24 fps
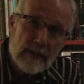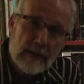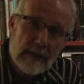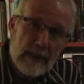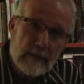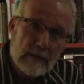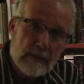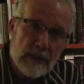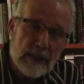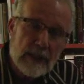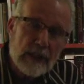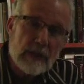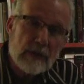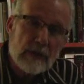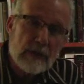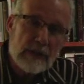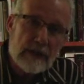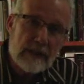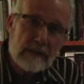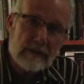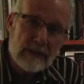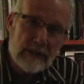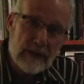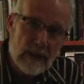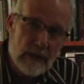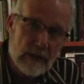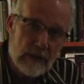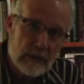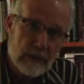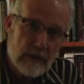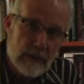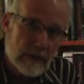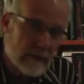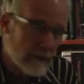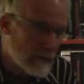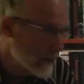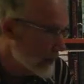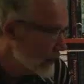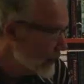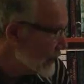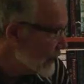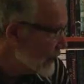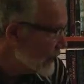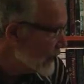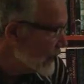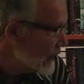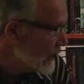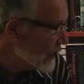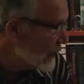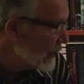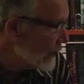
he was accused of adultery with the